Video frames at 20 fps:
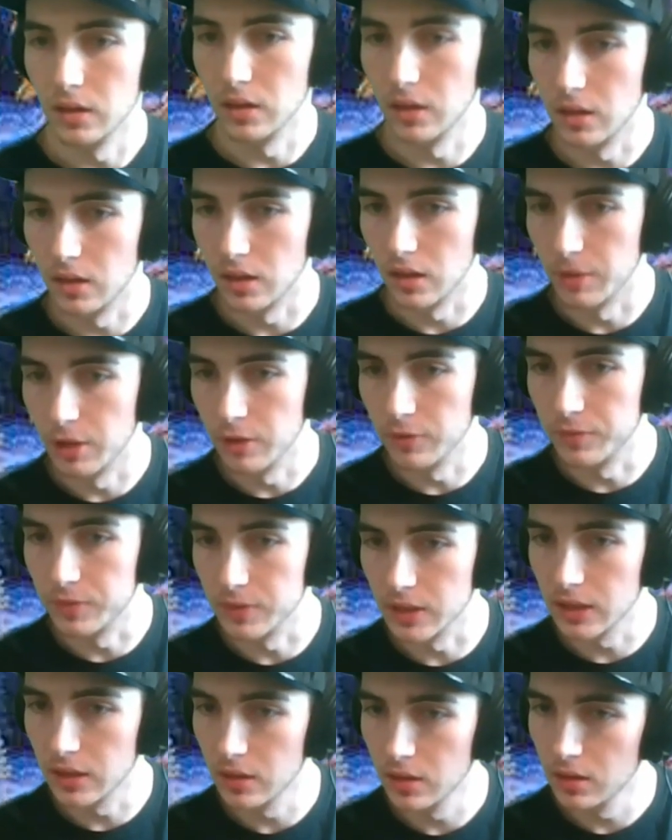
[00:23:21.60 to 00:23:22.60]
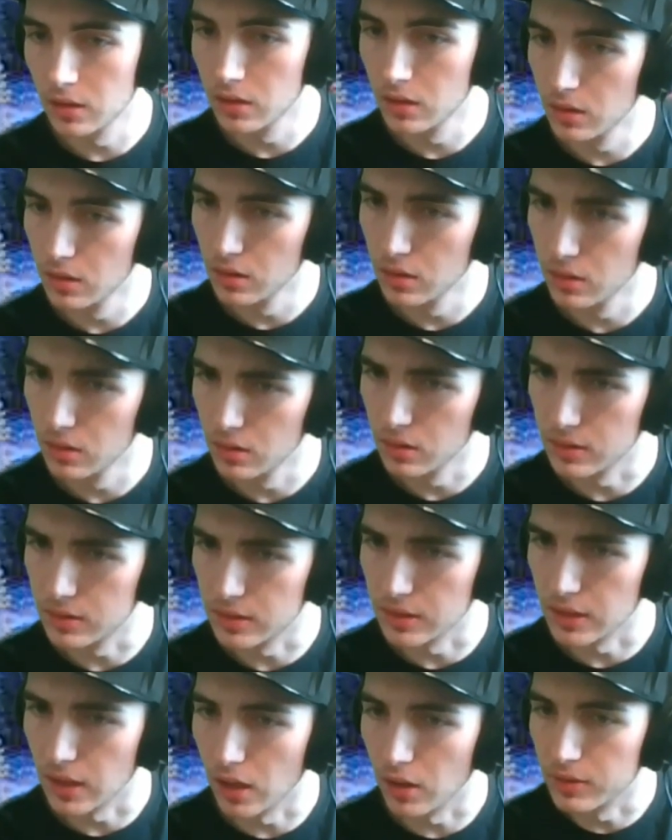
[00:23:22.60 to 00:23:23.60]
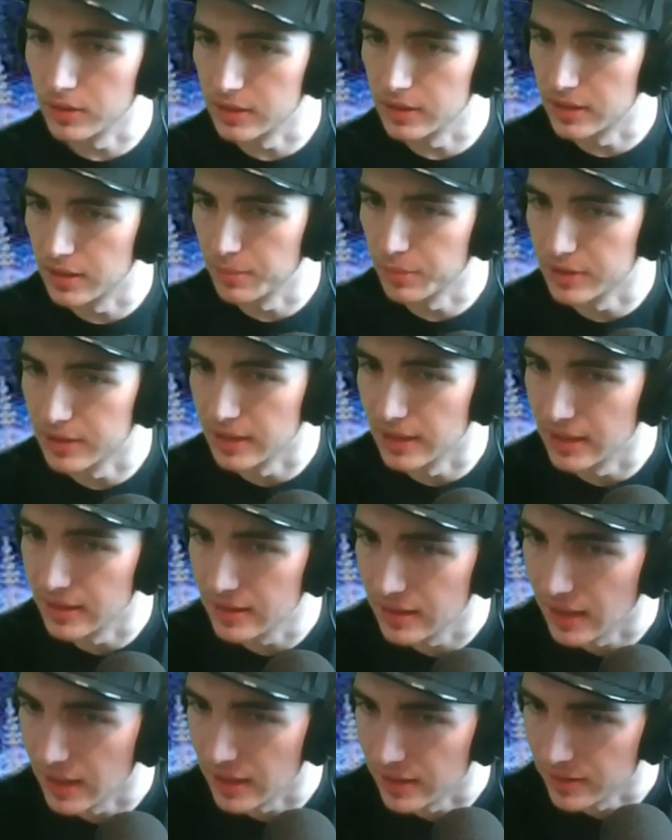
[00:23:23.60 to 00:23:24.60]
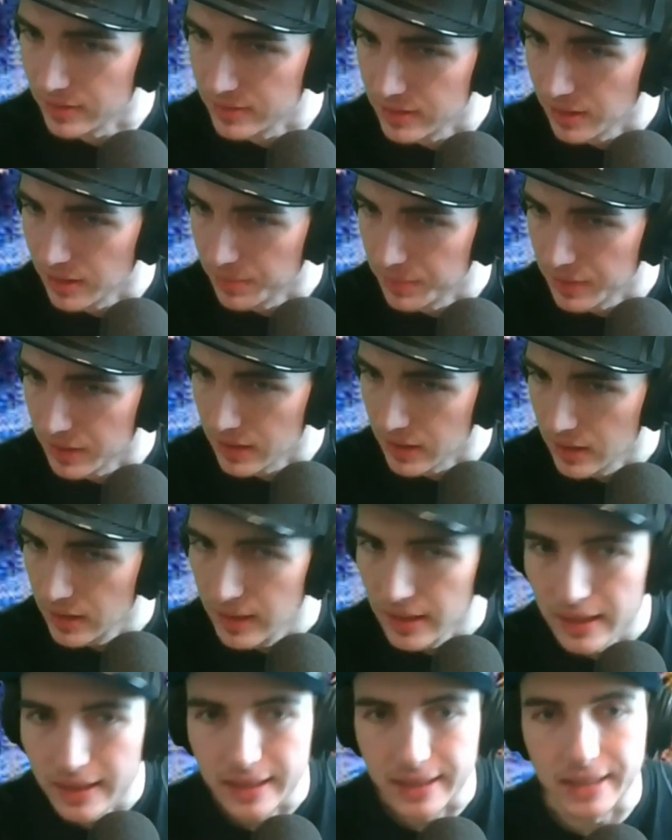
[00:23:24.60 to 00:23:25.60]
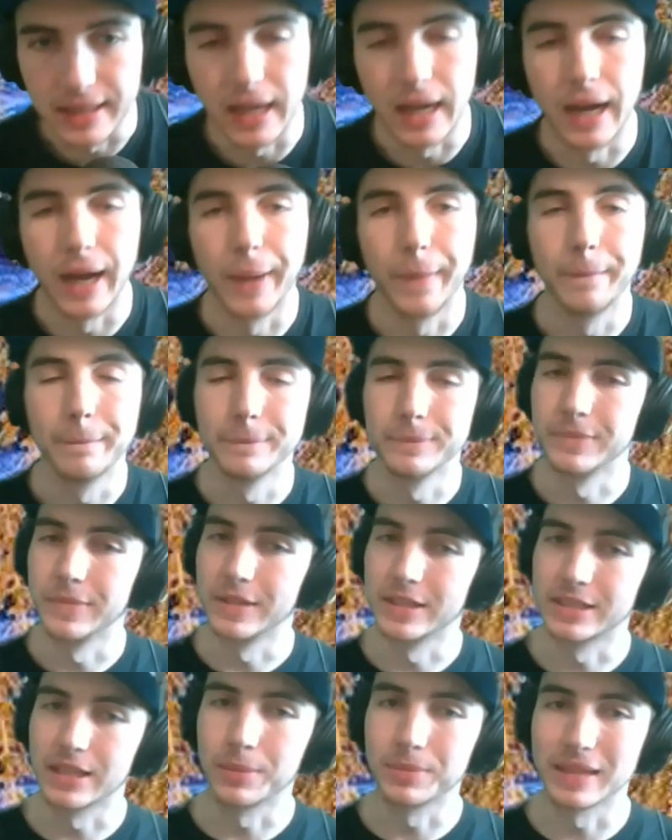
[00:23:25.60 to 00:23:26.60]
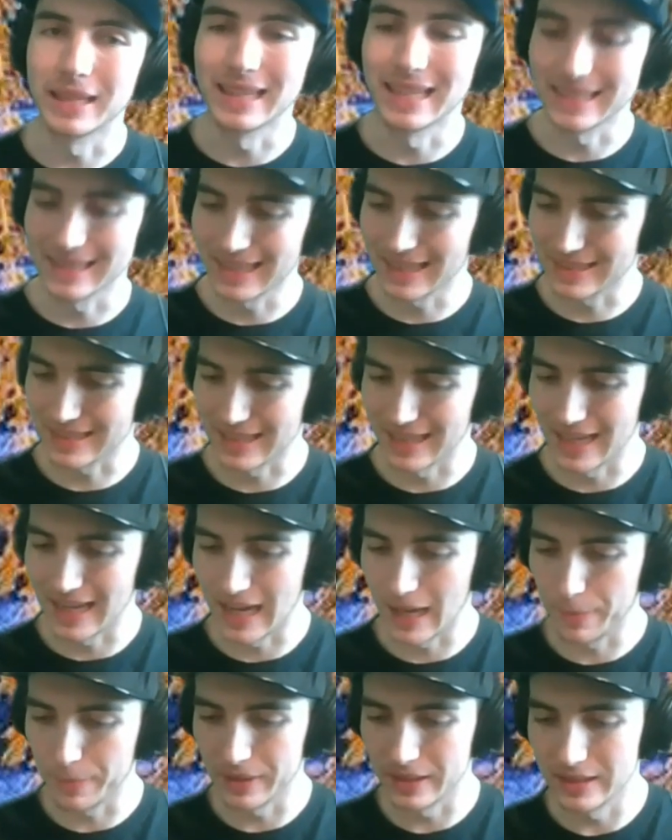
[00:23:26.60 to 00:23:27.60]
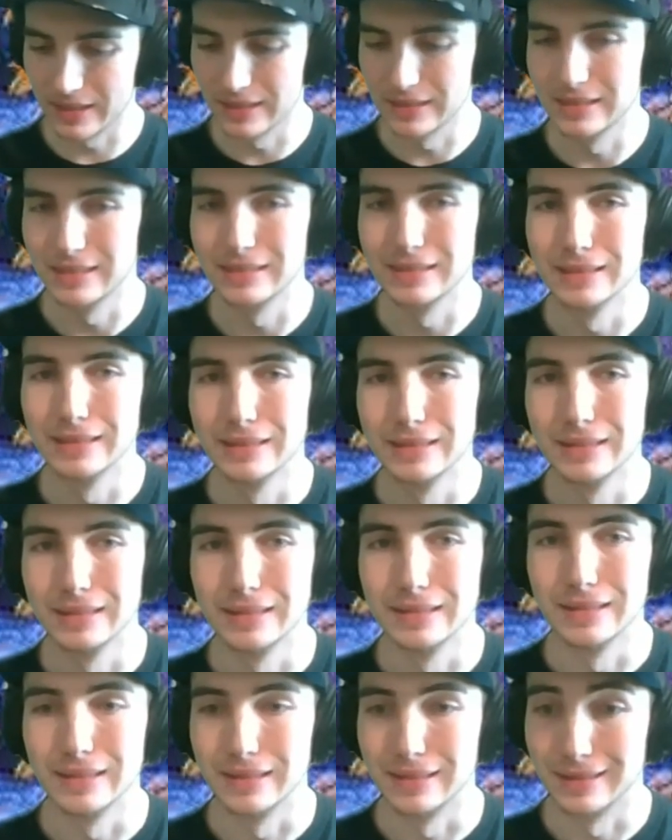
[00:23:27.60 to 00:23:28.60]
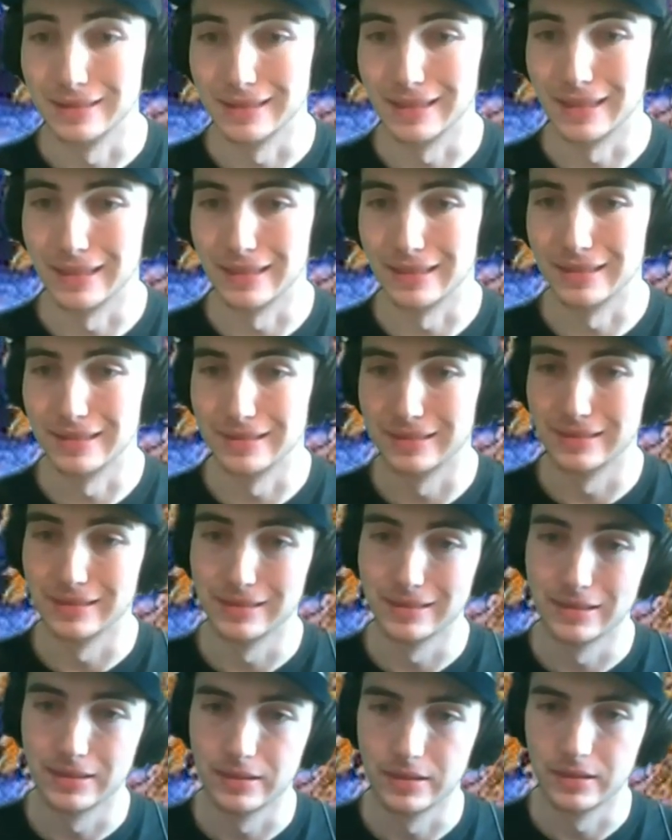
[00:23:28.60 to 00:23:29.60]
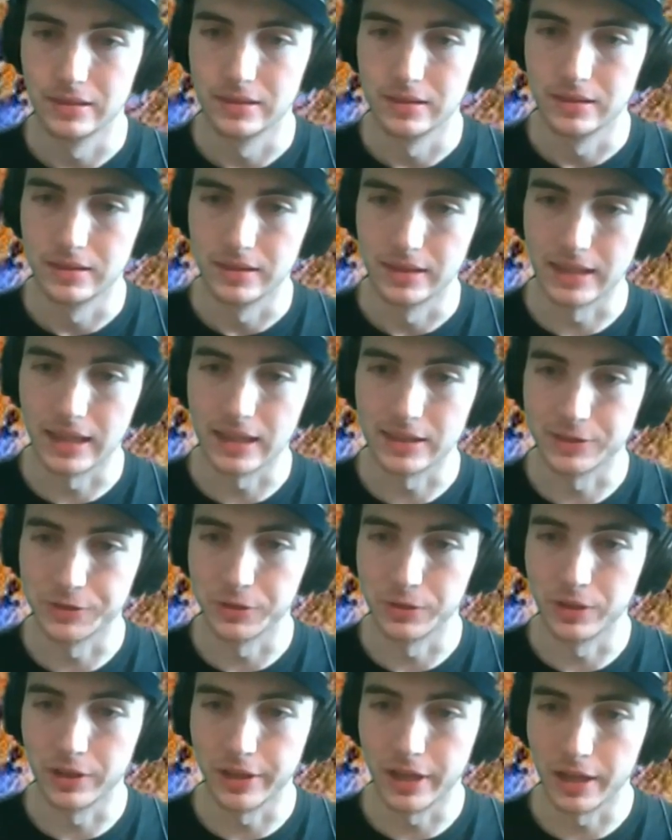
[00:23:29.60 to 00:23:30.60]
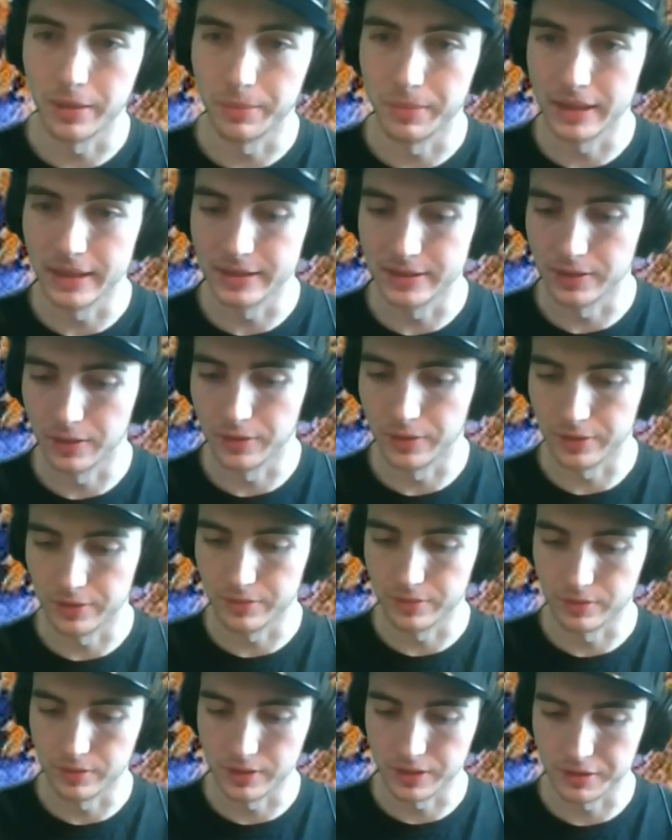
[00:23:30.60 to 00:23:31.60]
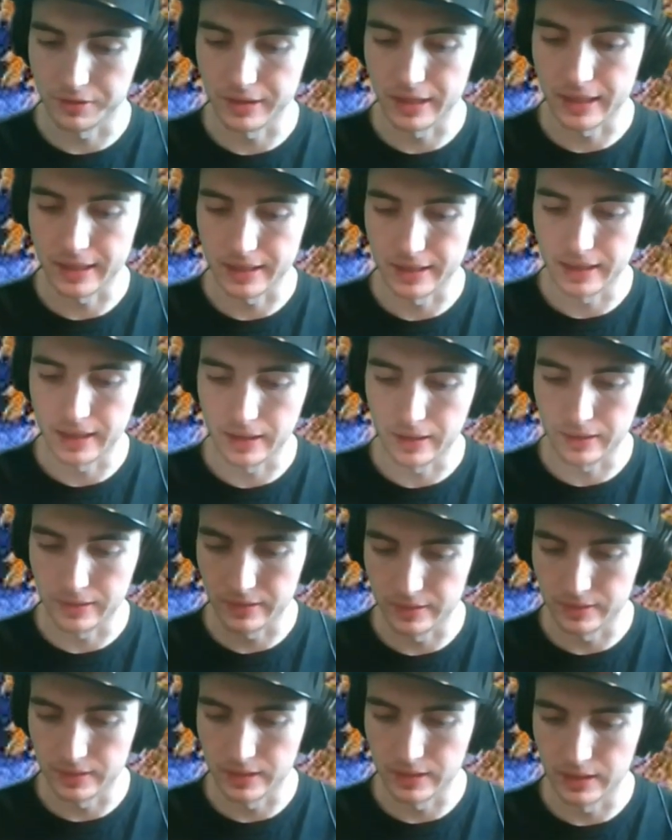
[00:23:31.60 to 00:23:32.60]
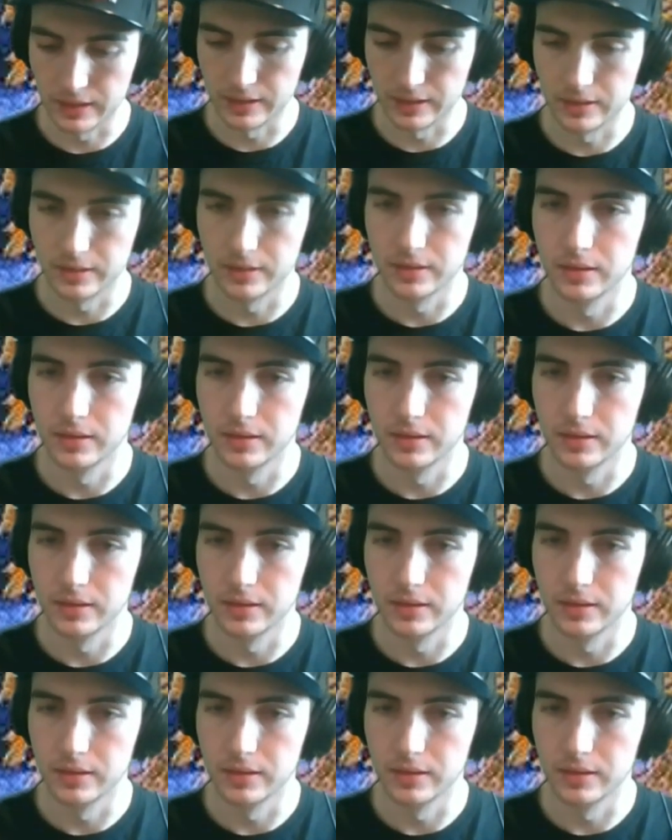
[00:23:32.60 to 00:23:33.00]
Hopefully. Let's see. Oh, December 10th, I heard something. Yeah, something like that's gonna happen. Yeah, they got sued a lot of money, so they're really cracking down on like